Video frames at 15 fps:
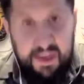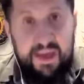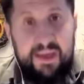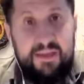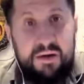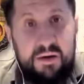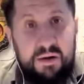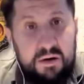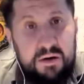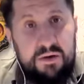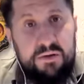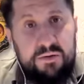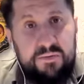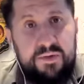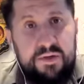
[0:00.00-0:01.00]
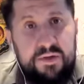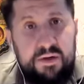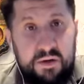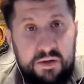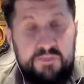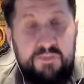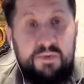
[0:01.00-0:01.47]
at the heart of the
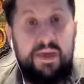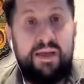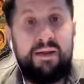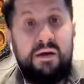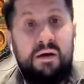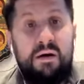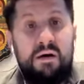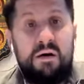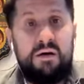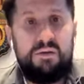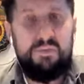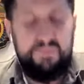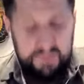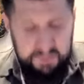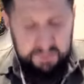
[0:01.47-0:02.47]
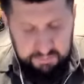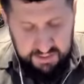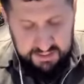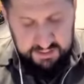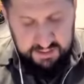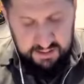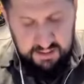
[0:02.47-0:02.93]
gospel, at the heart of the
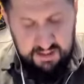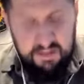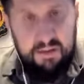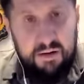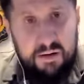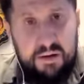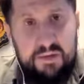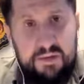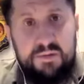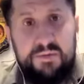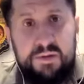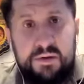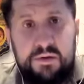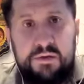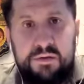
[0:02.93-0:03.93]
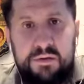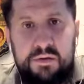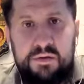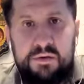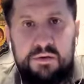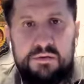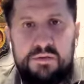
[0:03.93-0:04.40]
message, at the heart of the good
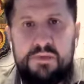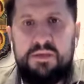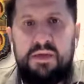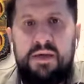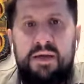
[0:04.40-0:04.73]
news,